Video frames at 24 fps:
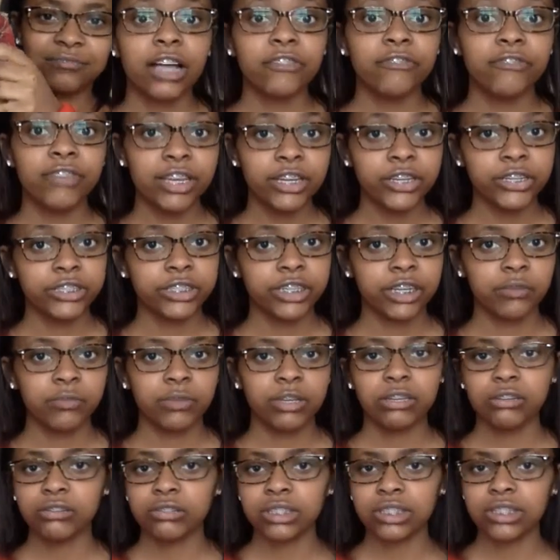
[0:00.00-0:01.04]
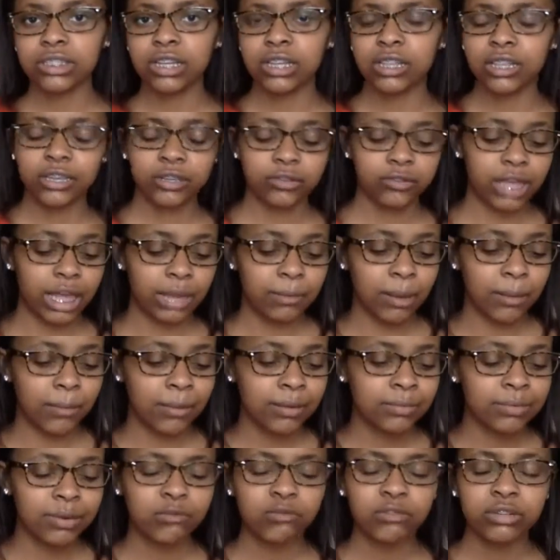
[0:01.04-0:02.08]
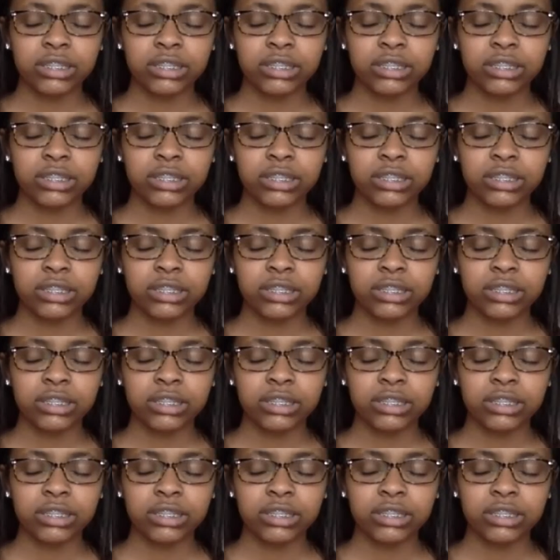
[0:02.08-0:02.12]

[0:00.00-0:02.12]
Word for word: This year, we usually don't, like, my mom never